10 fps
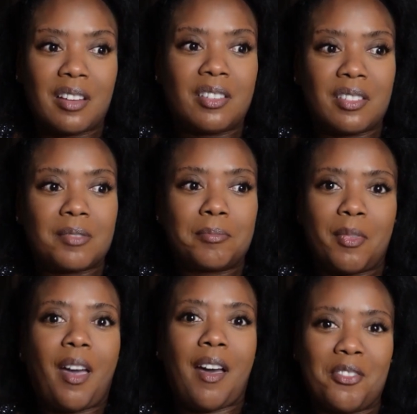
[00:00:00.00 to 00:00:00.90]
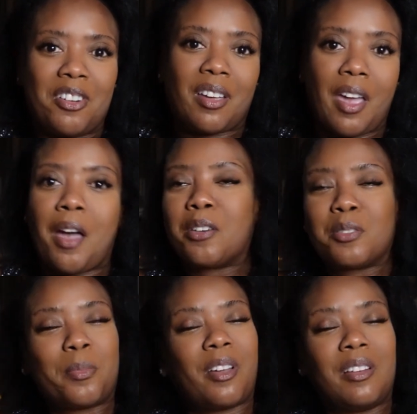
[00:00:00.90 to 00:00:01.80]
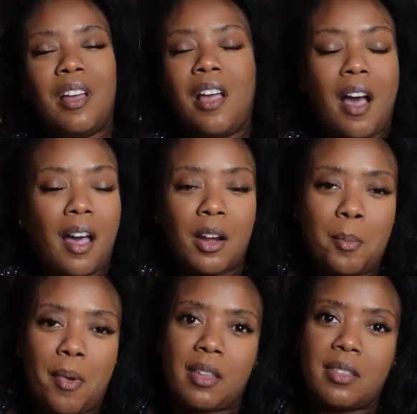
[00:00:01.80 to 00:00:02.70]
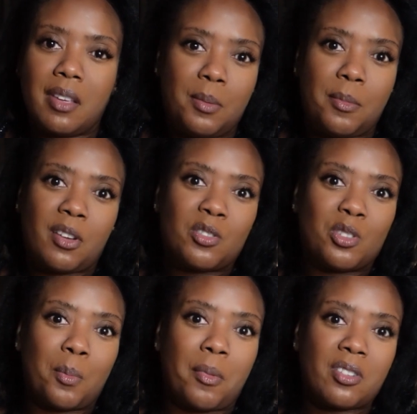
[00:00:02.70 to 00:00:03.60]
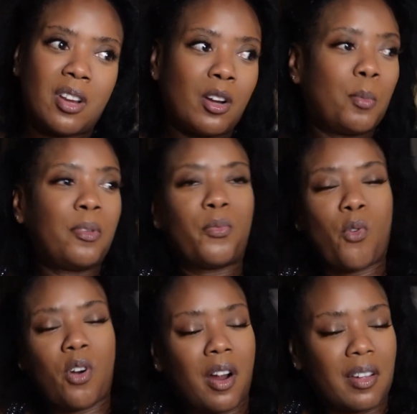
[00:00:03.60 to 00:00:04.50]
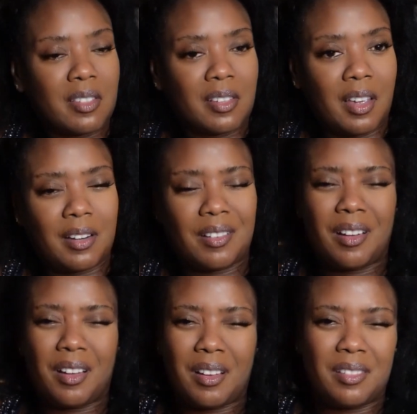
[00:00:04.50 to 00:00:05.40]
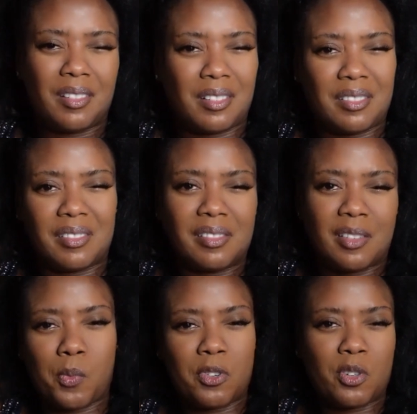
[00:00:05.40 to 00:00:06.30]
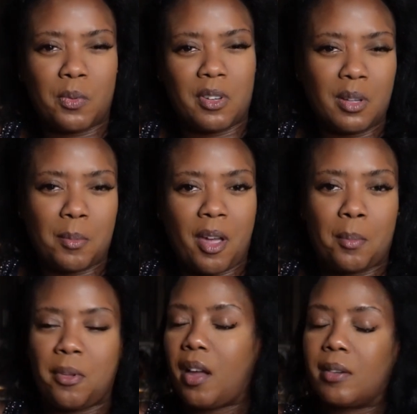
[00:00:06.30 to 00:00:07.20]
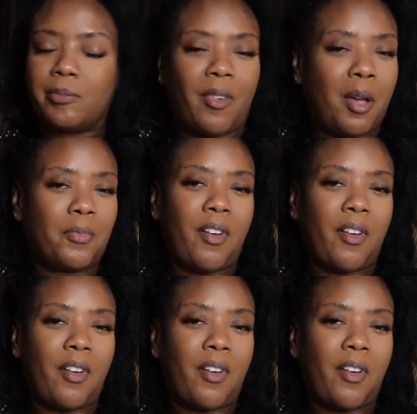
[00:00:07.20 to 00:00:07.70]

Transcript: I just have an account, but I don't mind the emails so much. I know before I said, I wish you wouldn't email me. I'm